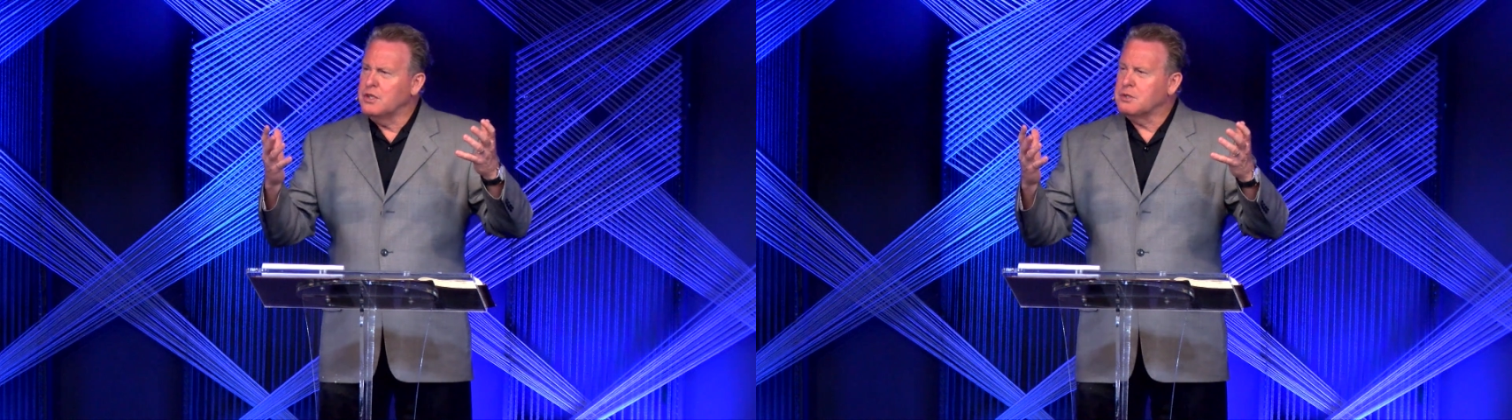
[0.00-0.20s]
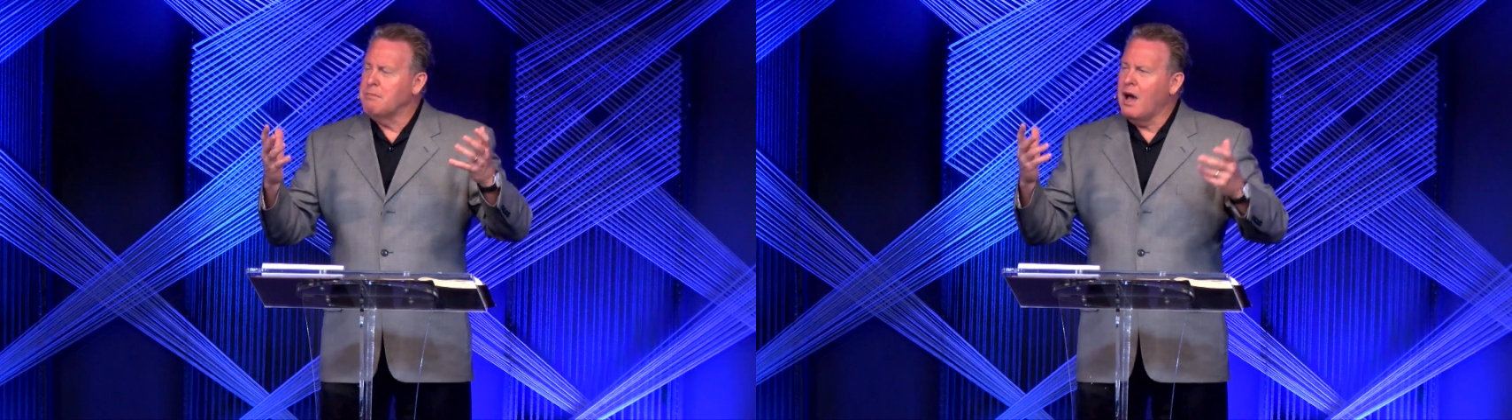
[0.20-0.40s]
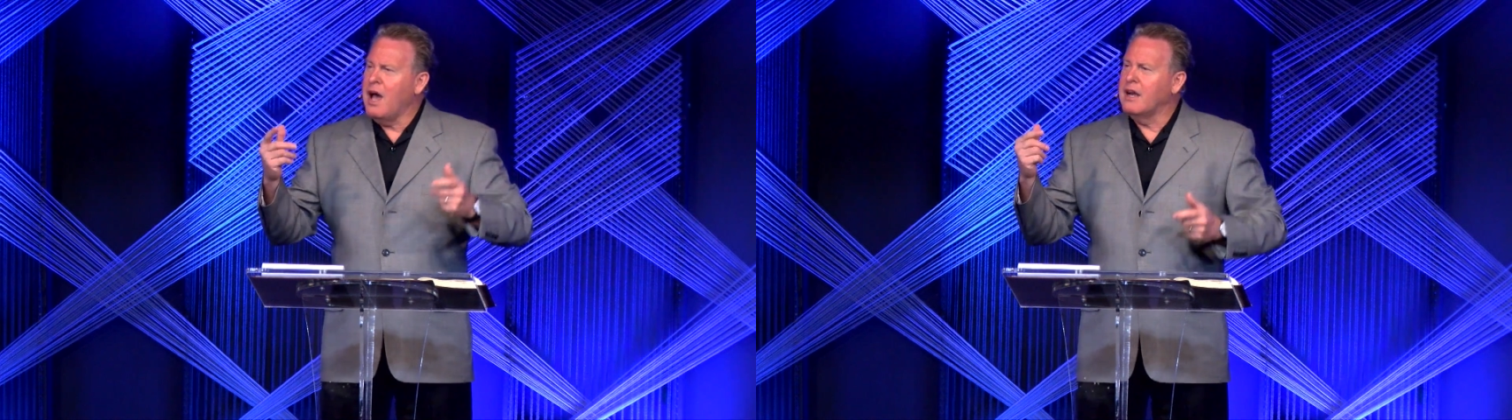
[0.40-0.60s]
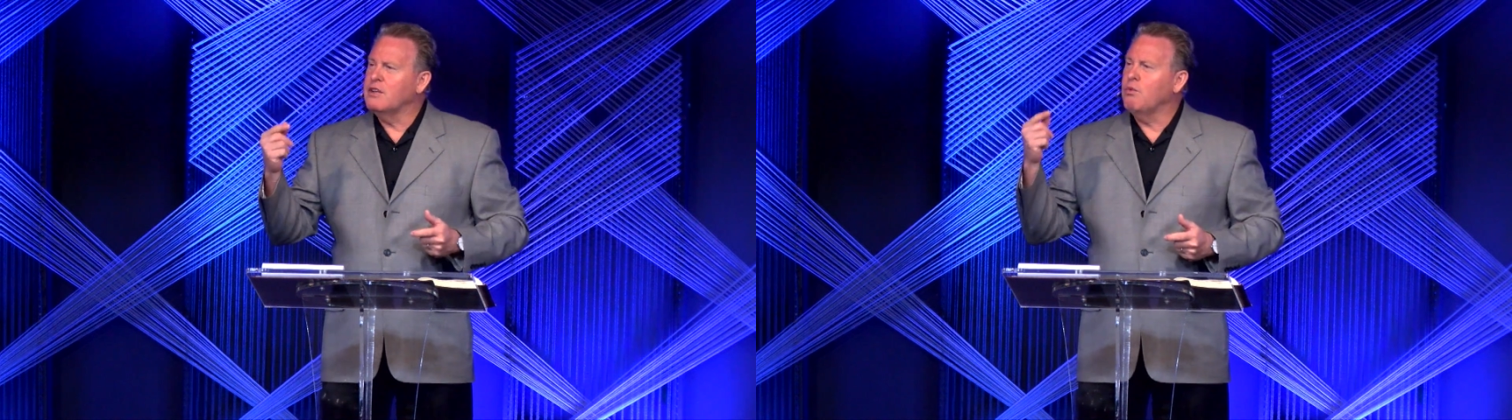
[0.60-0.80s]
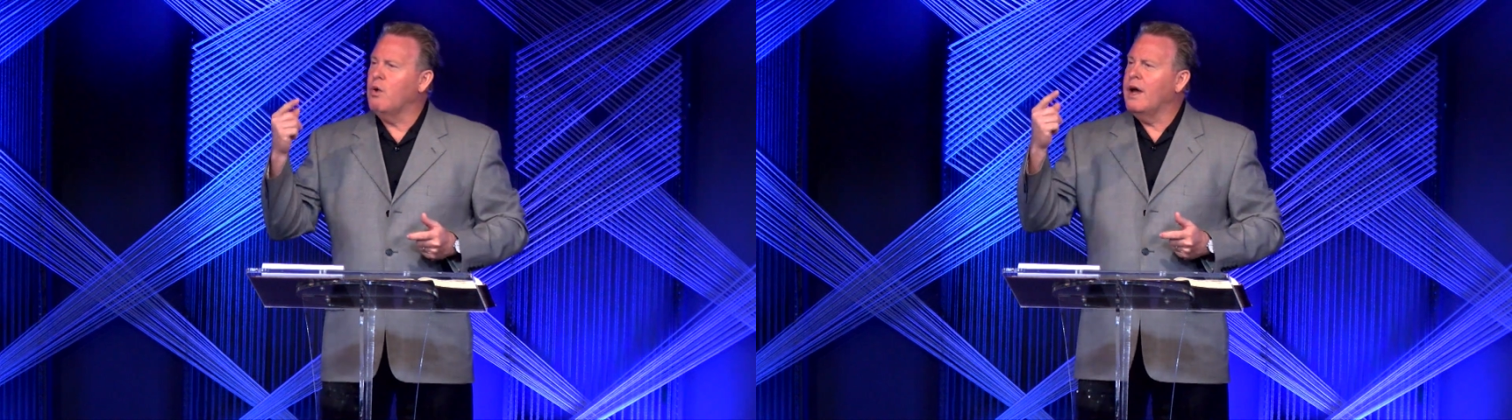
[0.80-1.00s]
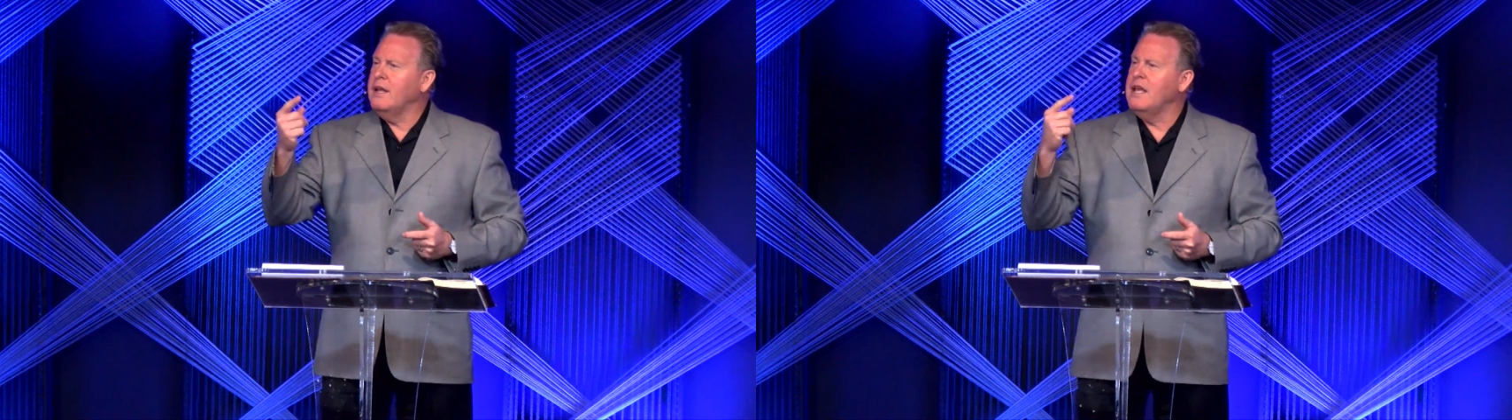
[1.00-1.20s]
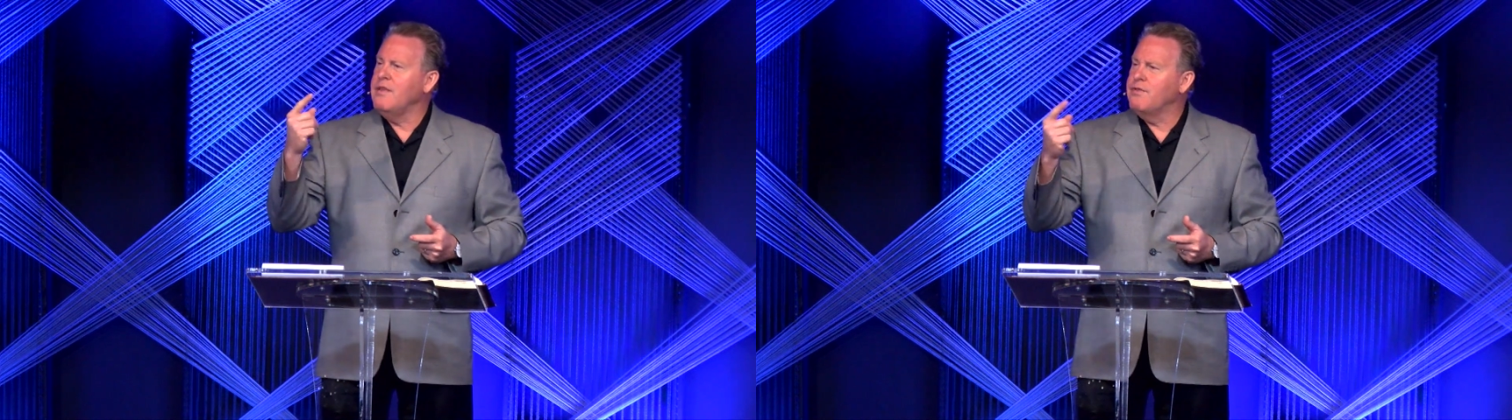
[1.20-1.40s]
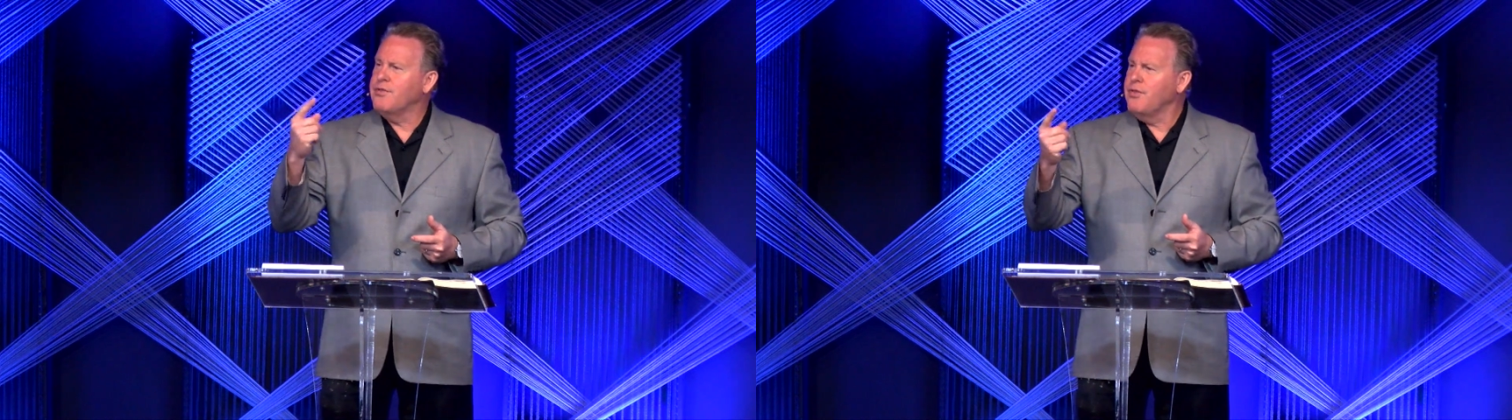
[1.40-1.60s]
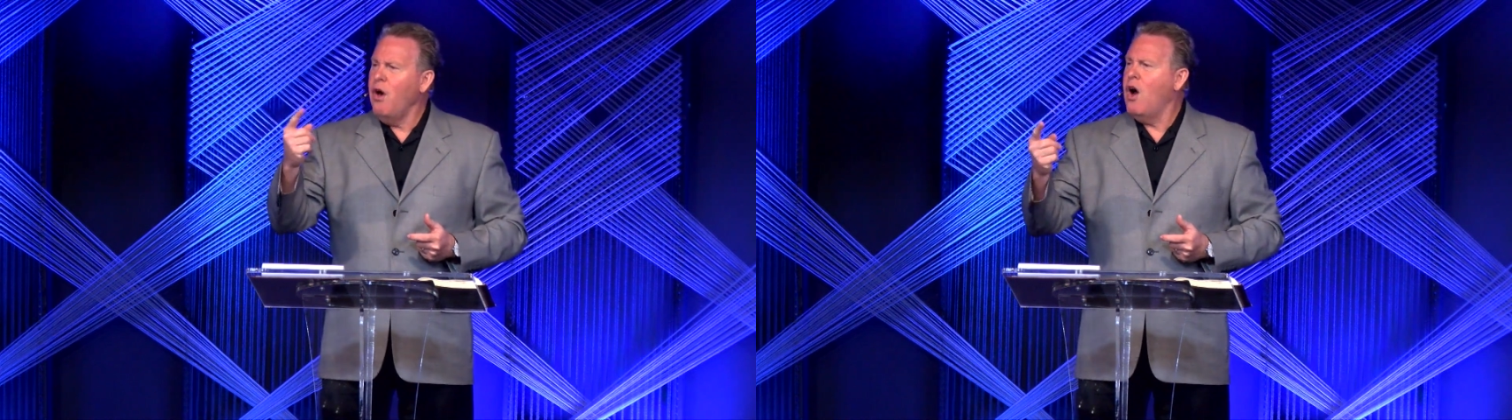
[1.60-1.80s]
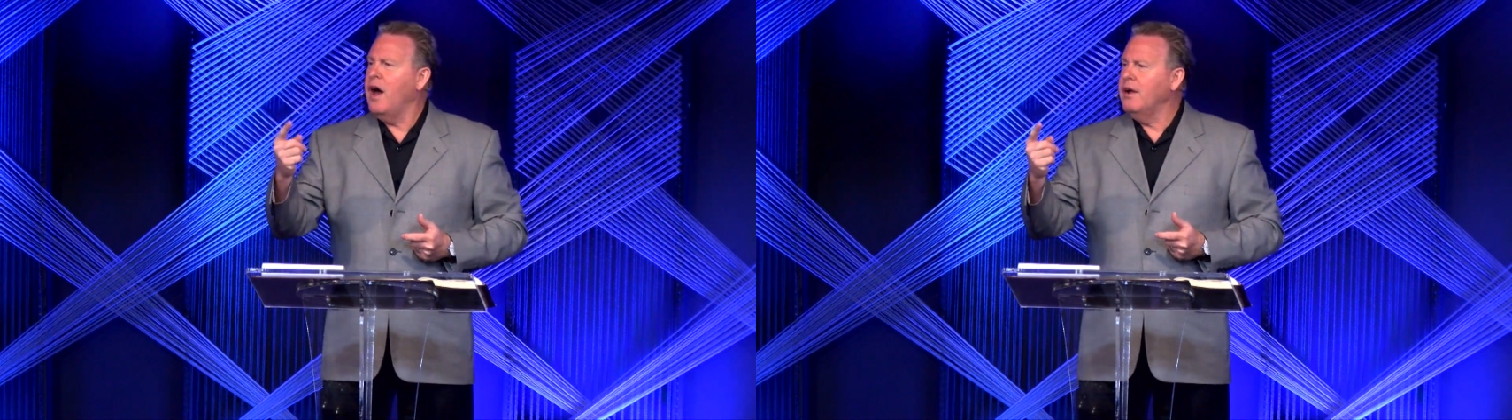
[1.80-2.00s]
his mind of what he
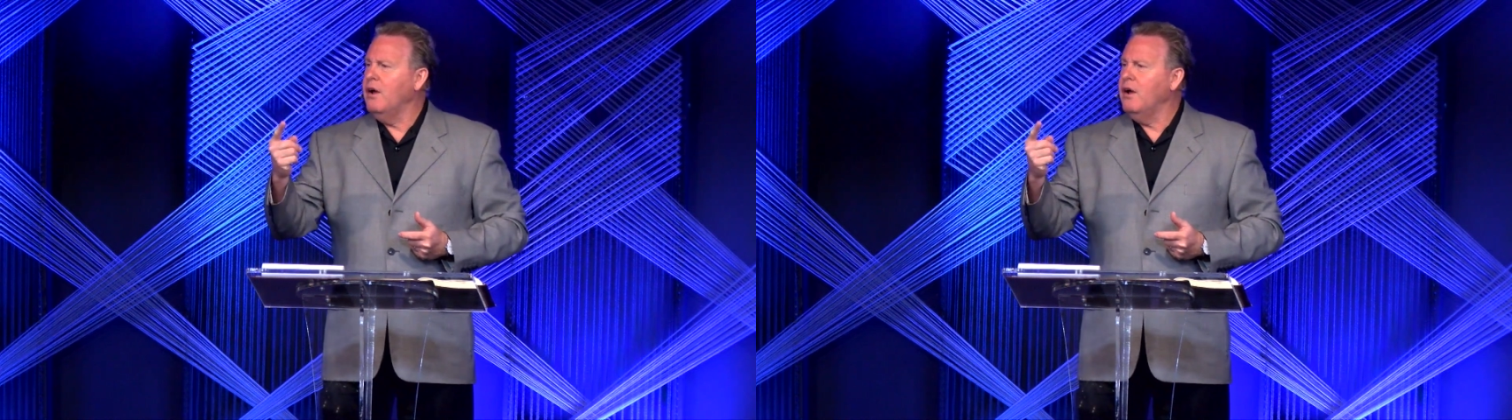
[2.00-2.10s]
thought,